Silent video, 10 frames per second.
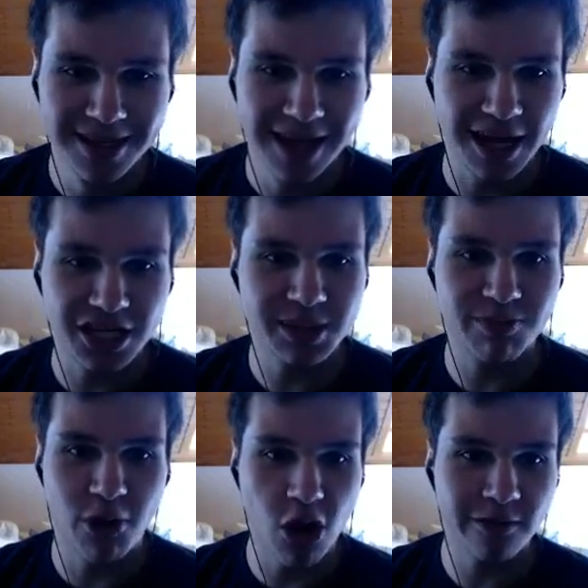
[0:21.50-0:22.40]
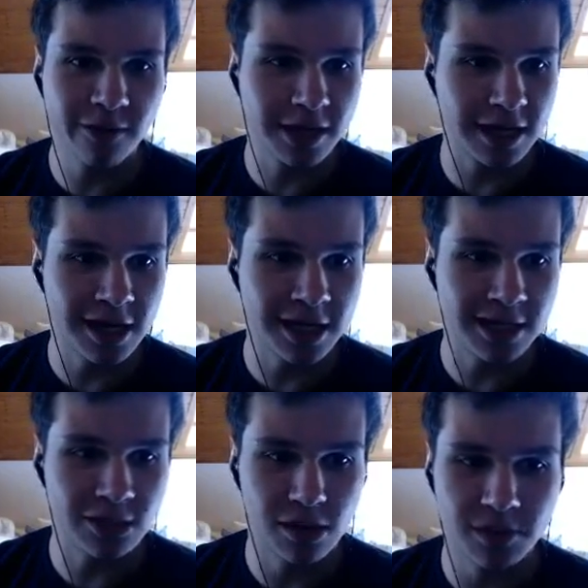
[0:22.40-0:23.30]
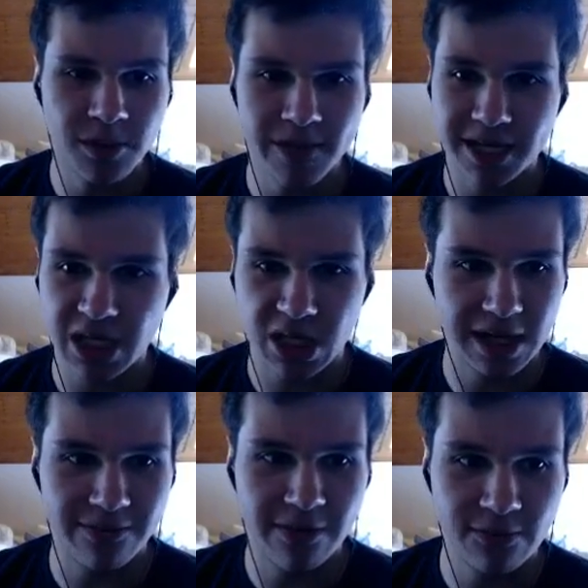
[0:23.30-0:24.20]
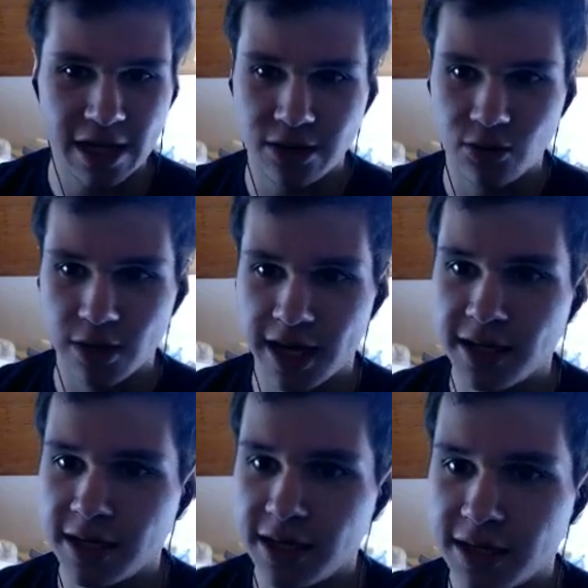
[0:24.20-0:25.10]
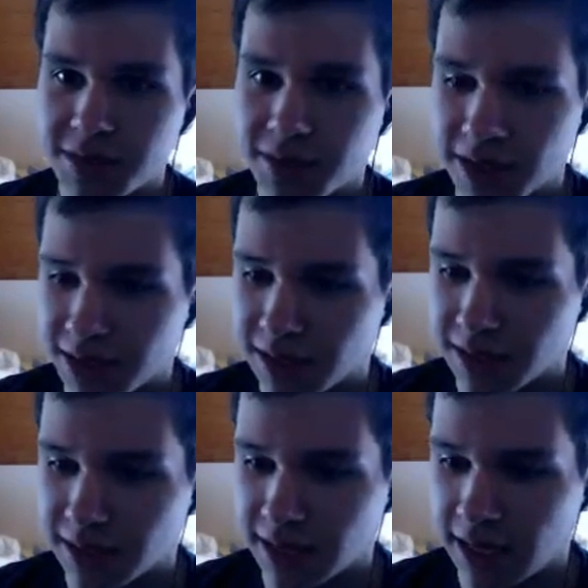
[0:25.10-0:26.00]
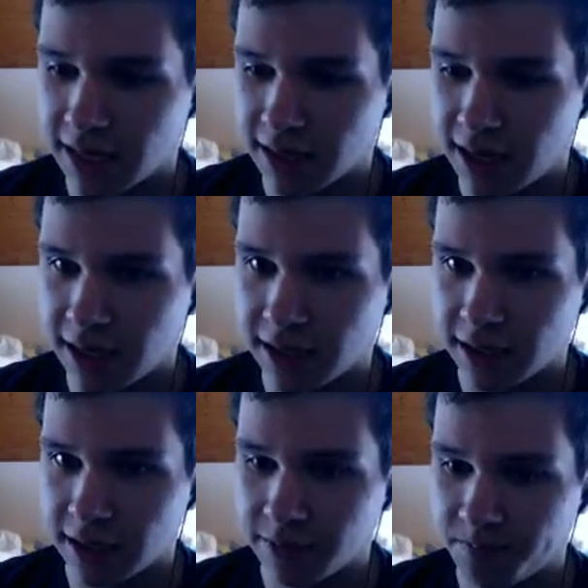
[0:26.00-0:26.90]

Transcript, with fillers: I just bought what the guy told me, but that's shit. Why would I do that? So let's just get like...